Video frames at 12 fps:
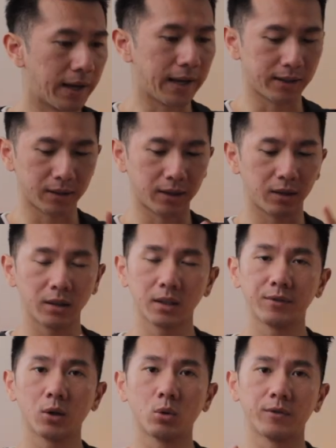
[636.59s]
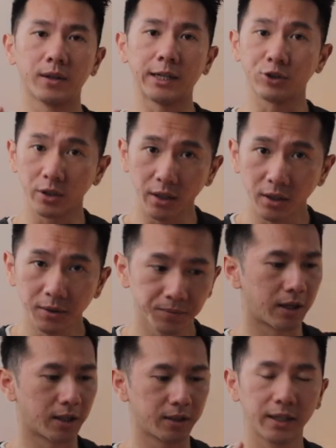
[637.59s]
and then interview with an engineer,
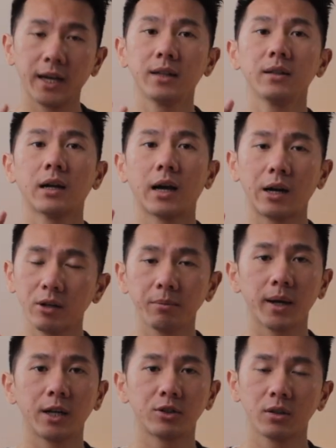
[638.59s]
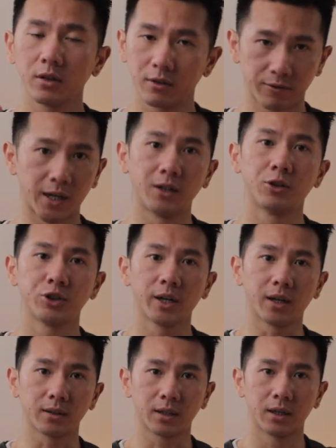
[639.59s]
and at the end, hiring manager, final
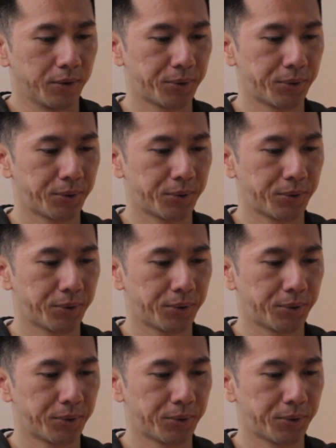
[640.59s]
chat.